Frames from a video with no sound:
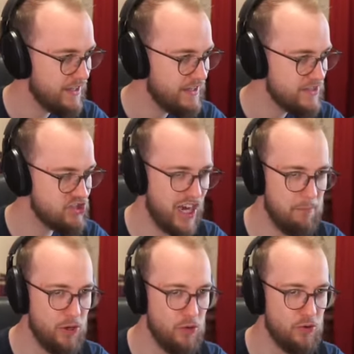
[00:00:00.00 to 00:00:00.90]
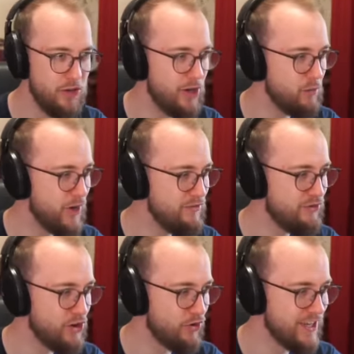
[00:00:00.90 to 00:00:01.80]
Shamlu, you're not Wind
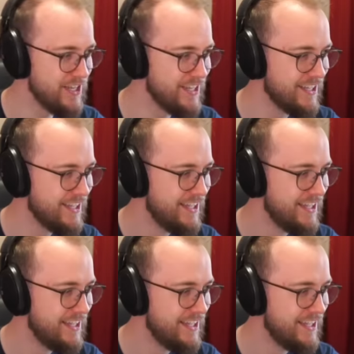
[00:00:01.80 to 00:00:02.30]
Furying!